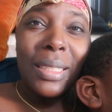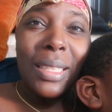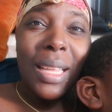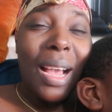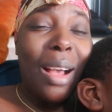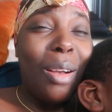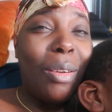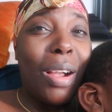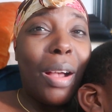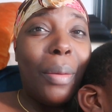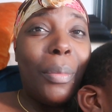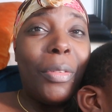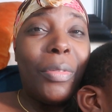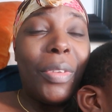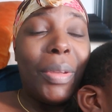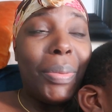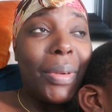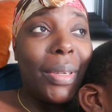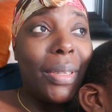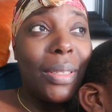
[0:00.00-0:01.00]
the outcome of
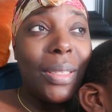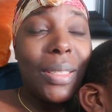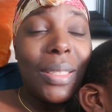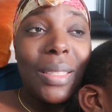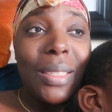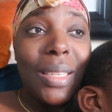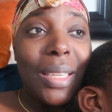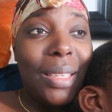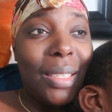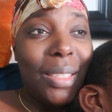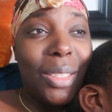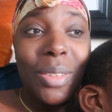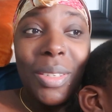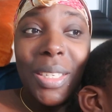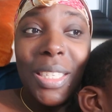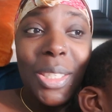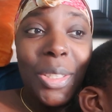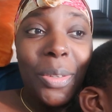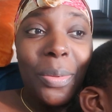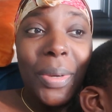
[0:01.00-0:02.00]
it, because there's no
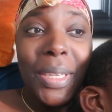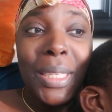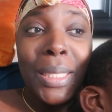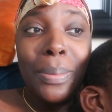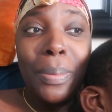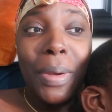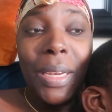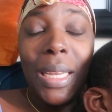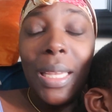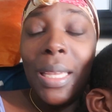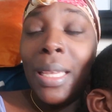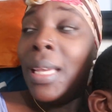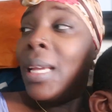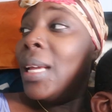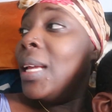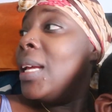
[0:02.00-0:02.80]
need to waste money